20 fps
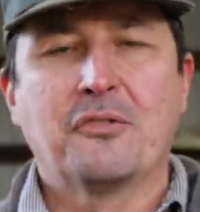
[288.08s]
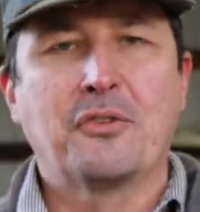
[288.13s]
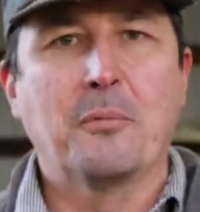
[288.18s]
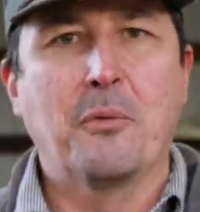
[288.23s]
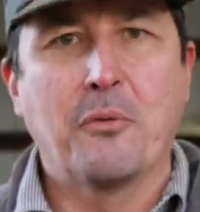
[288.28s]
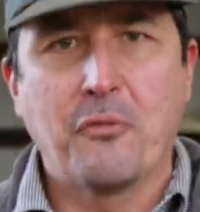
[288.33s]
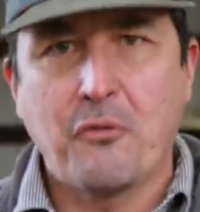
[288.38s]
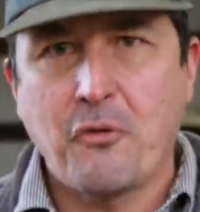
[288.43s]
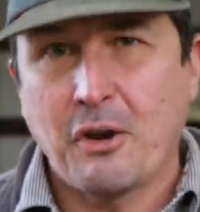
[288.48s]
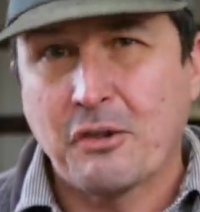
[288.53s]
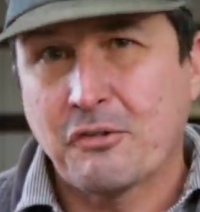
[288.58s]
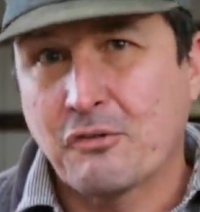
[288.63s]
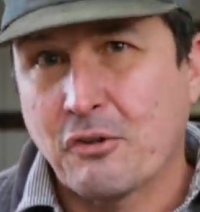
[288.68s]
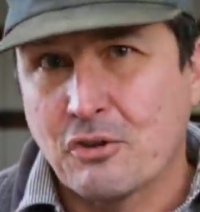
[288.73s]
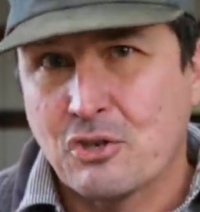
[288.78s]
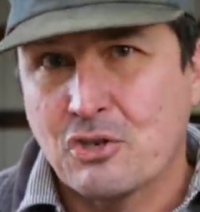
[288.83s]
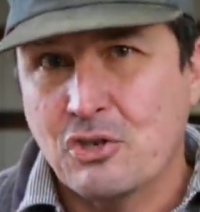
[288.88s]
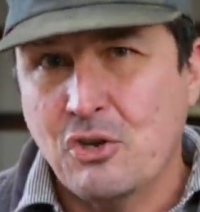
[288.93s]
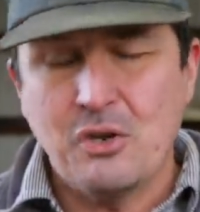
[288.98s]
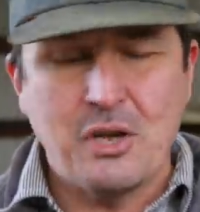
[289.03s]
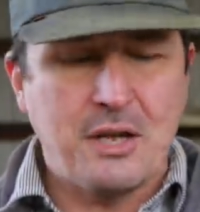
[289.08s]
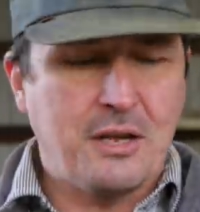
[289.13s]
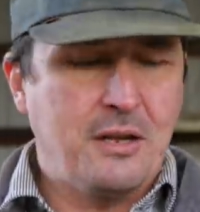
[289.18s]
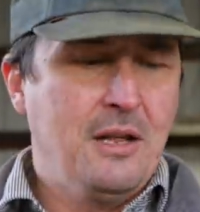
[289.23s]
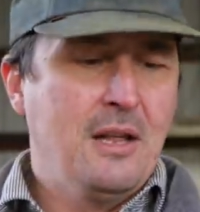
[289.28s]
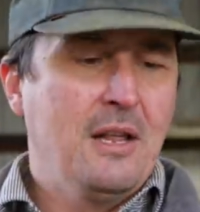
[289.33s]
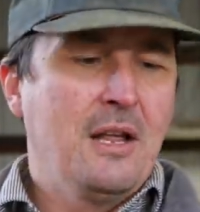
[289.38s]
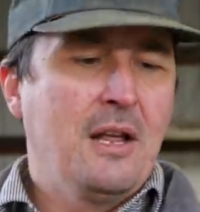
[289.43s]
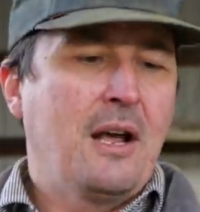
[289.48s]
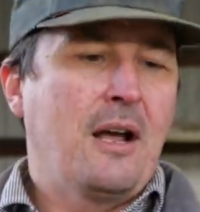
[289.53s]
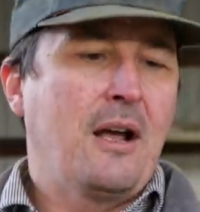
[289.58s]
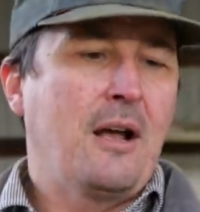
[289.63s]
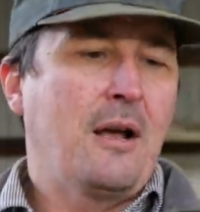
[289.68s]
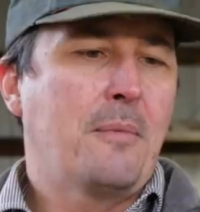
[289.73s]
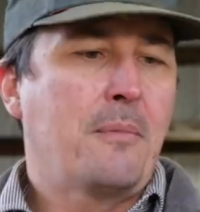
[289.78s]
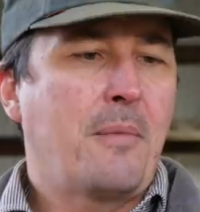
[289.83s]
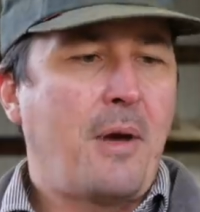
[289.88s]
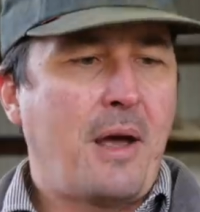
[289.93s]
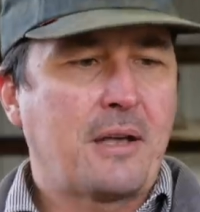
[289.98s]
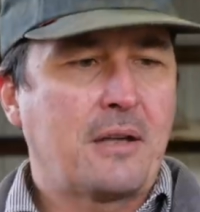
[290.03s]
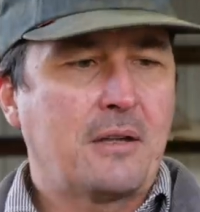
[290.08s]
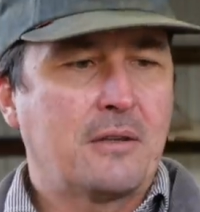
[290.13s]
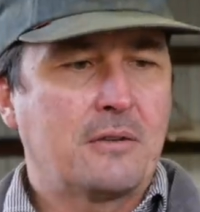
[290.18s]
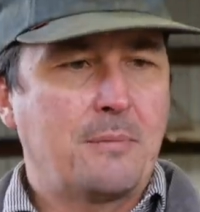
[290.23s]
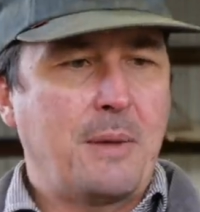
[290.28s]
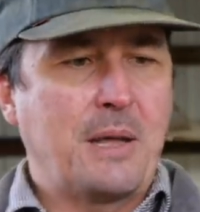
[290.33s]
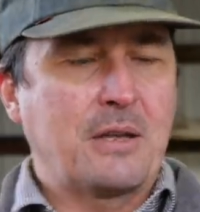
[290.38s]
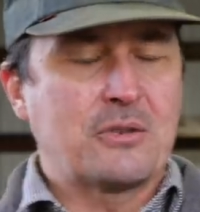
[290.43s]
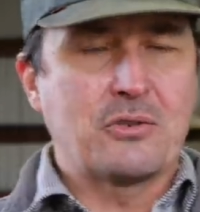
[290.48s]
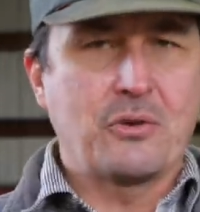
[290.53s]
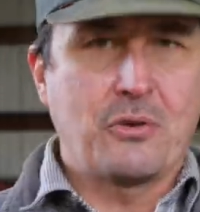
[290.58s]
So before I start shooting, um, I can make